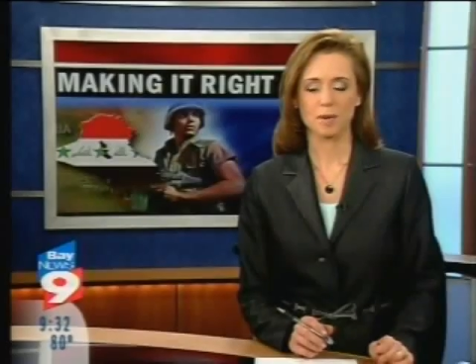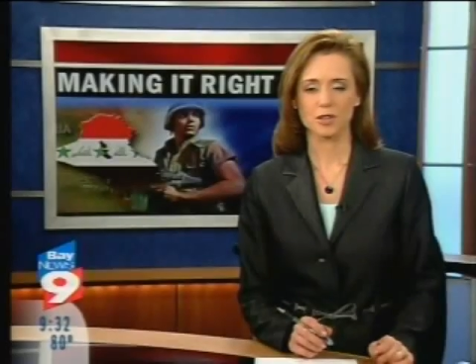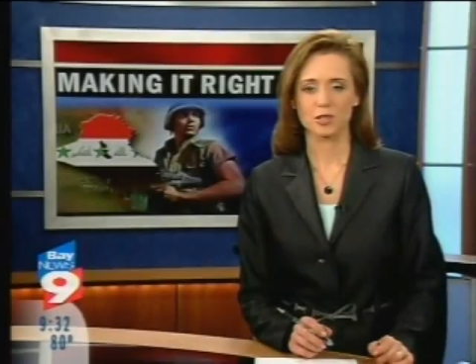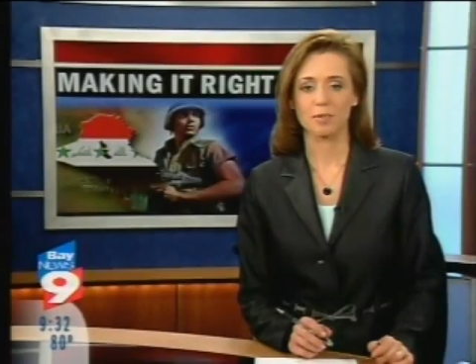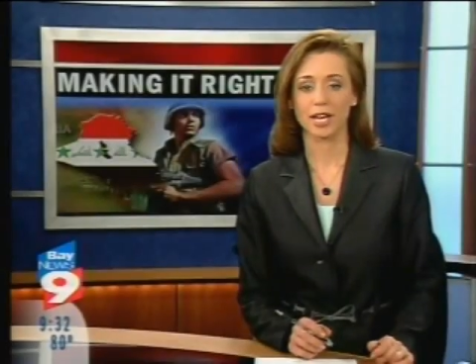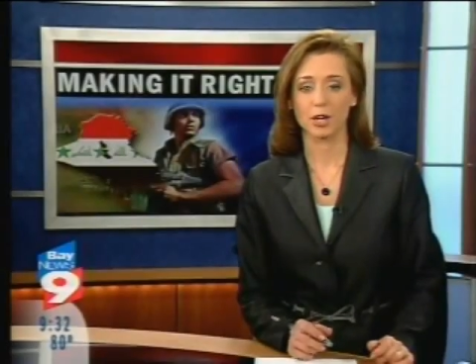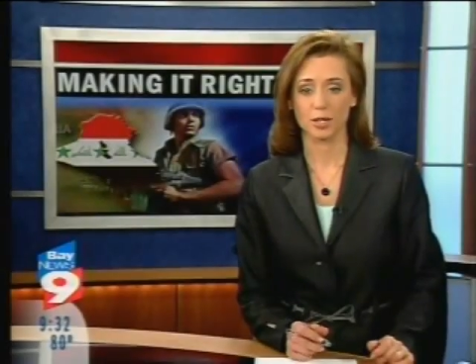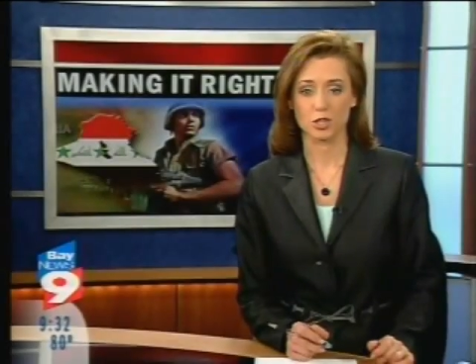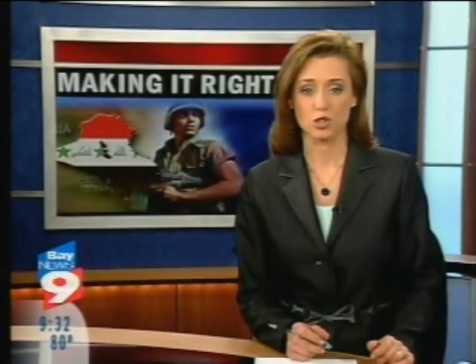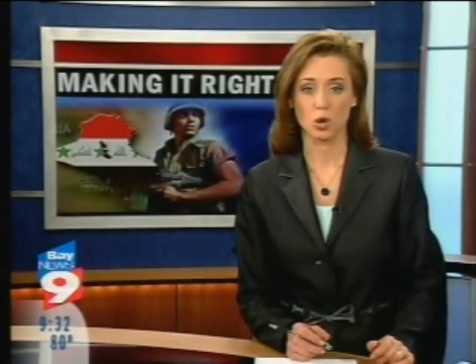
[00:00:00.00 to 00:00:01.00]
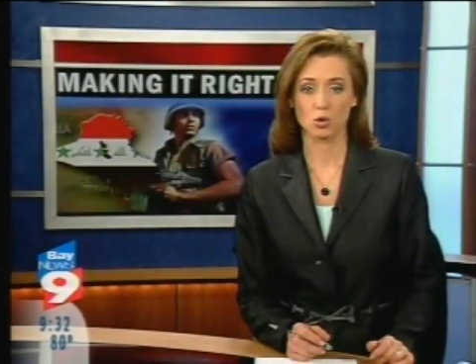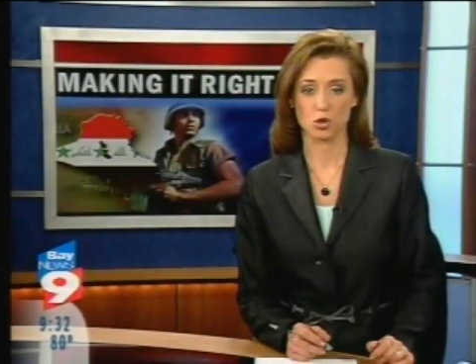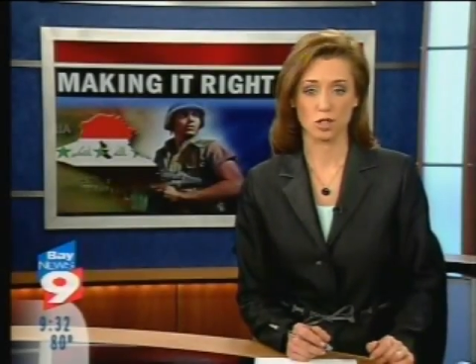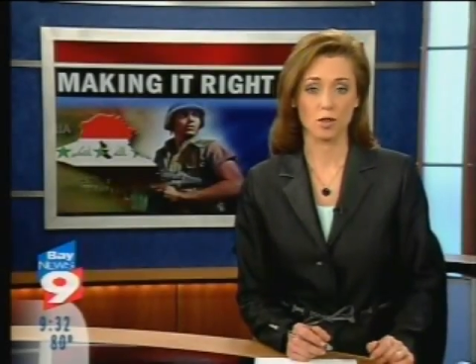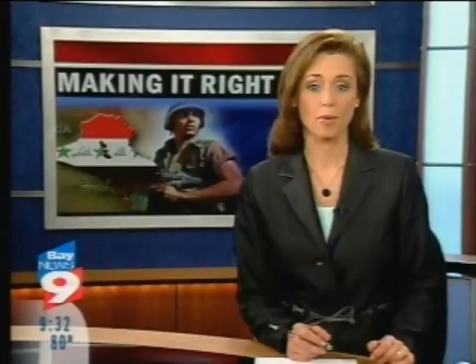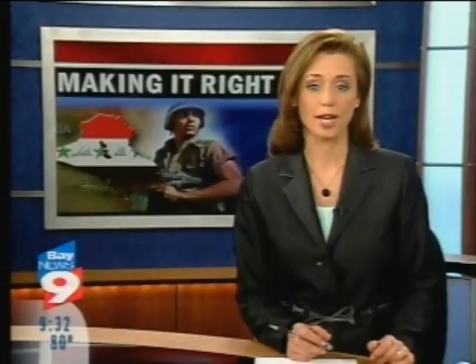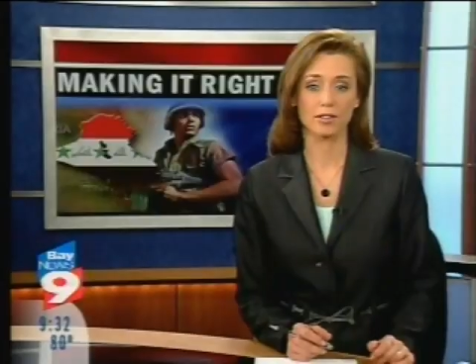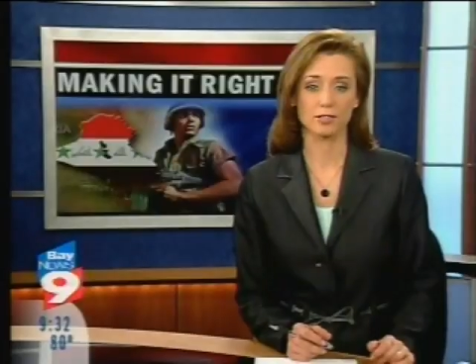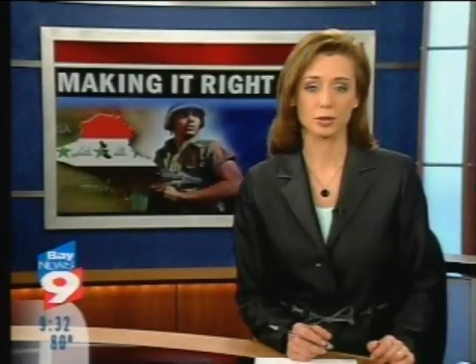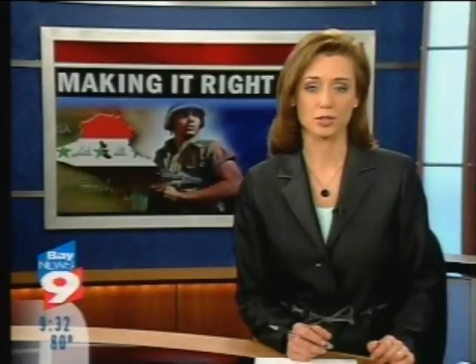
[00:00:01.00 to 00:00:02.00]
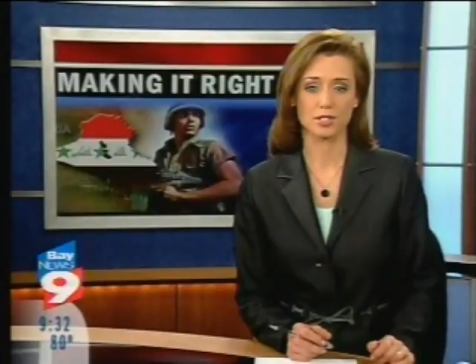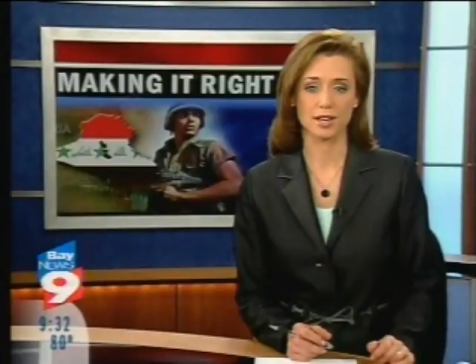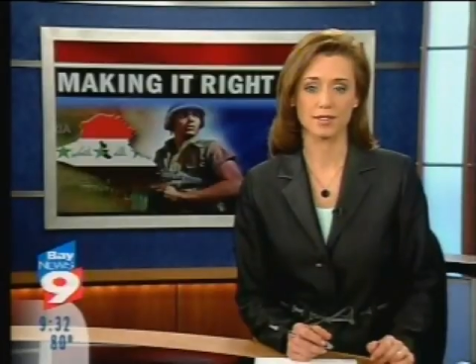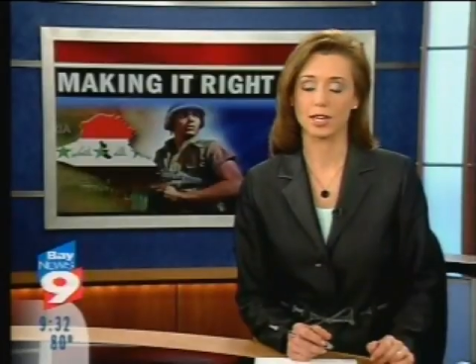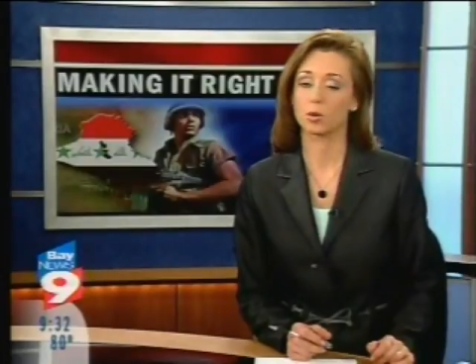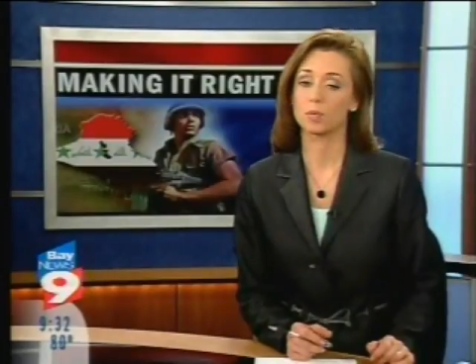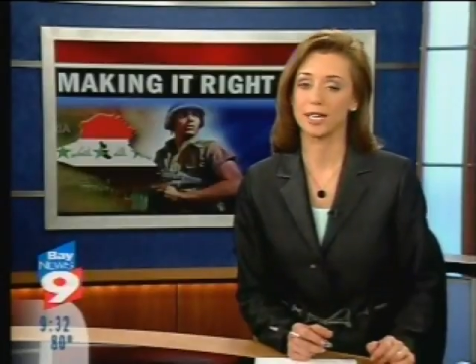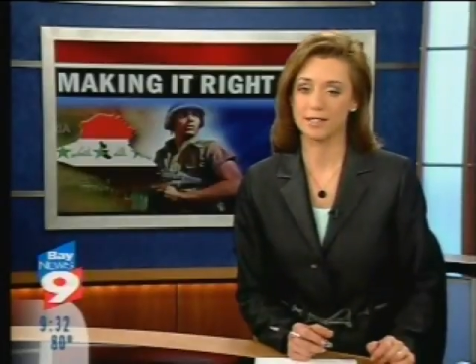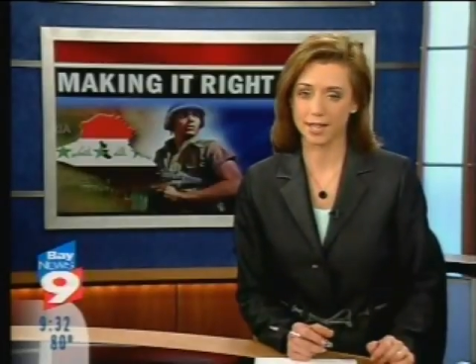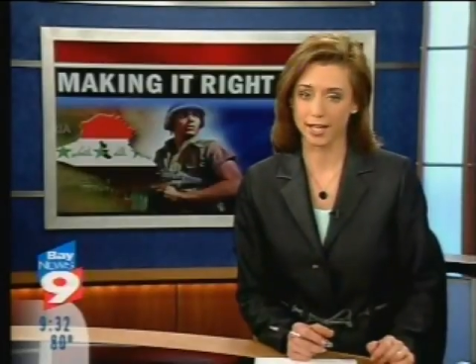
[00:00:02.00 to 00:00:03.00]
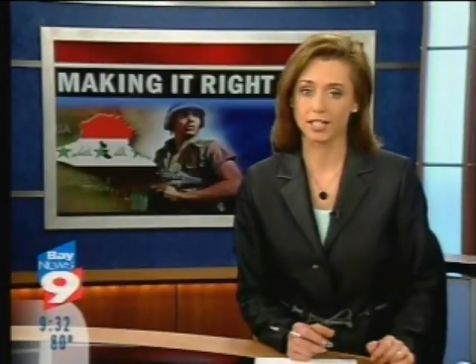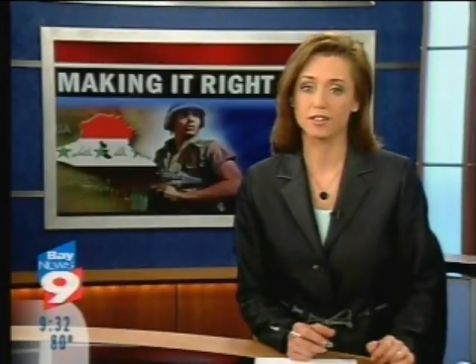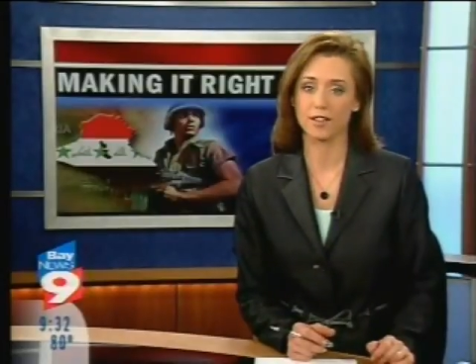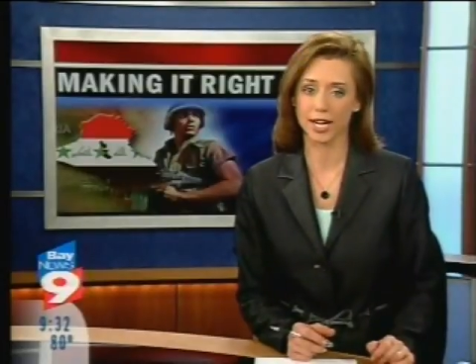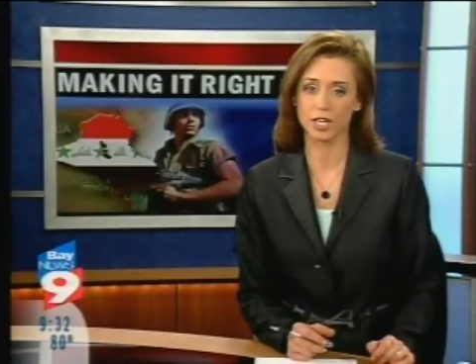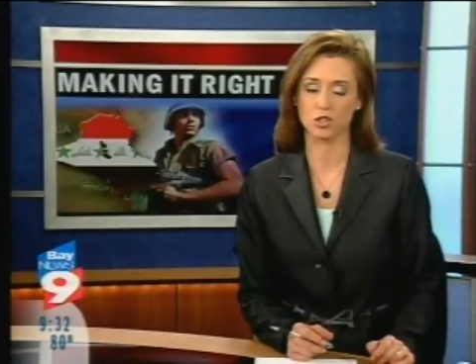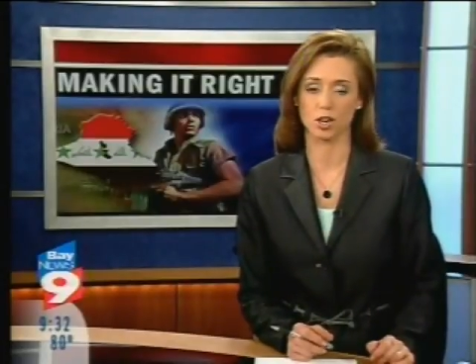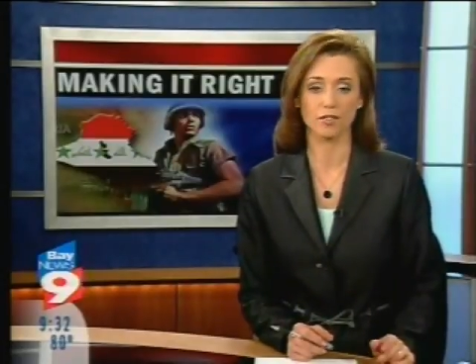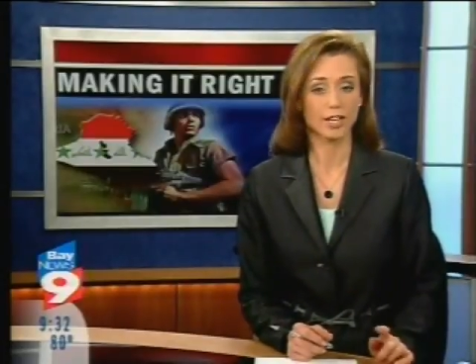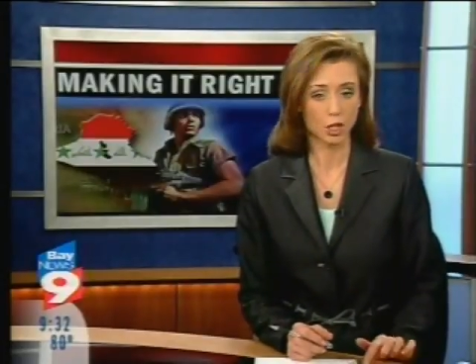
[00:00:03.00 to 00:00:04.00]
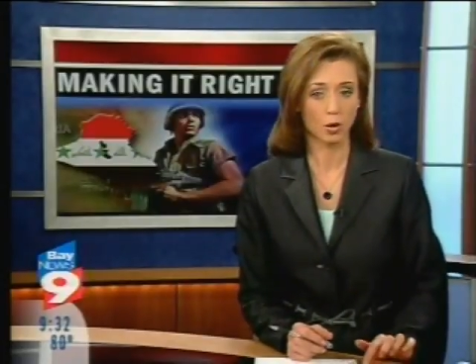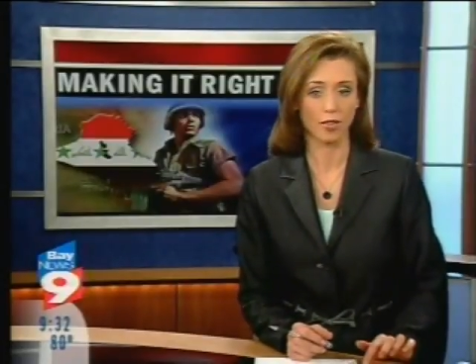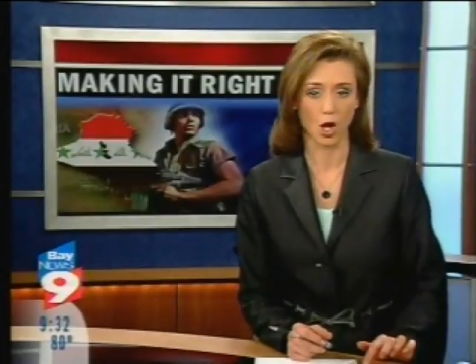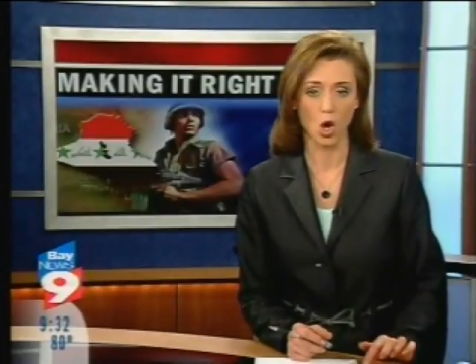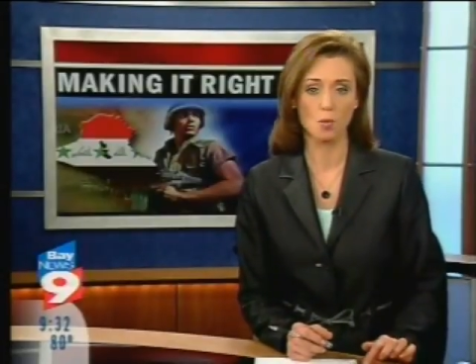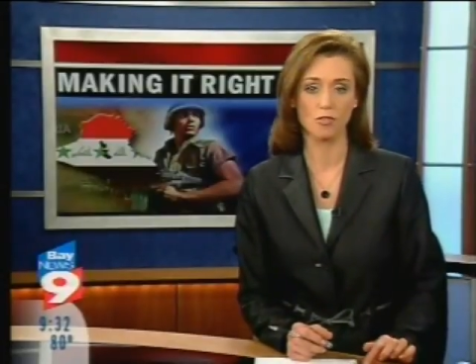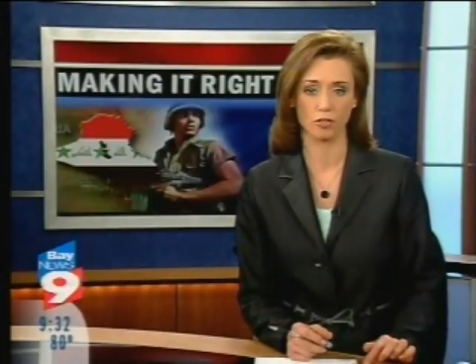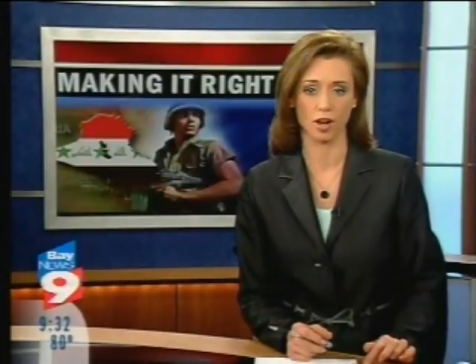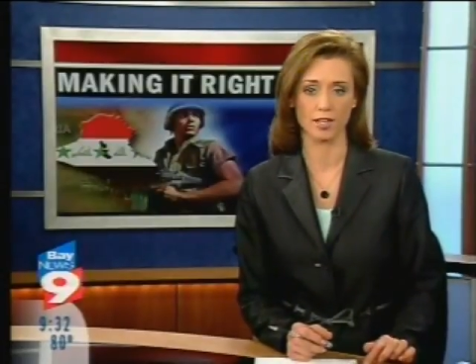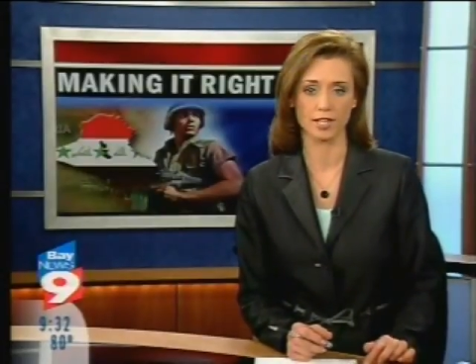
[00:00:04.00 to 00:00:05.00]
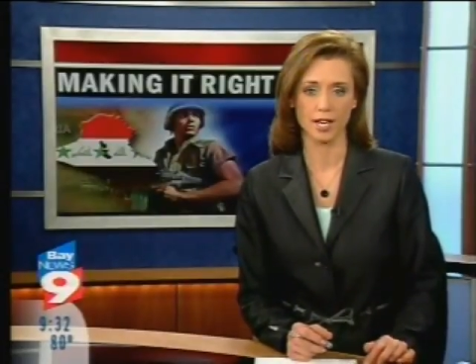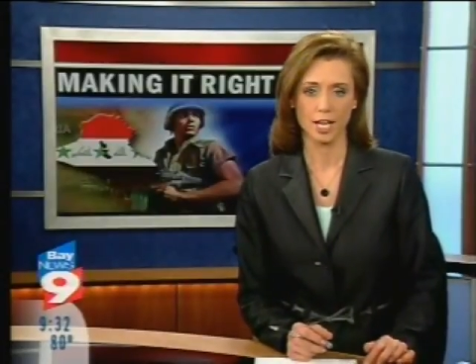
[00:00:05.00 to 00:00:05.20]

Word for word: month, some Bay Area soldiers on the battlefield said they were being taken advantage of here on the home front.